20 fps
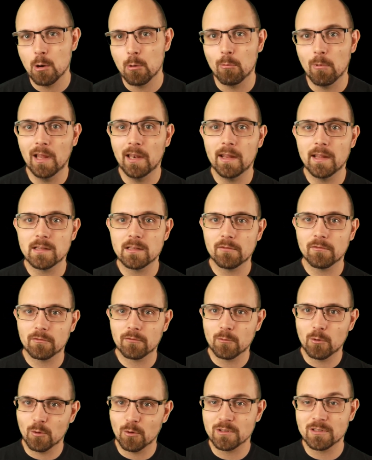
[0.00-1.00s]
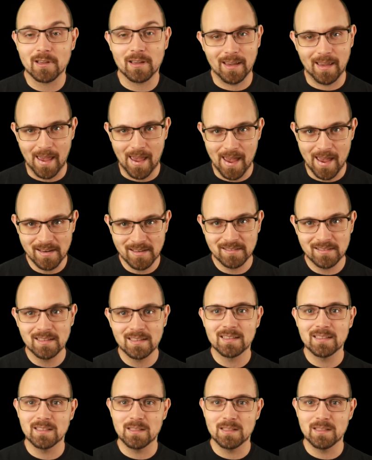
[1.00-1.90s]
Well, that of course again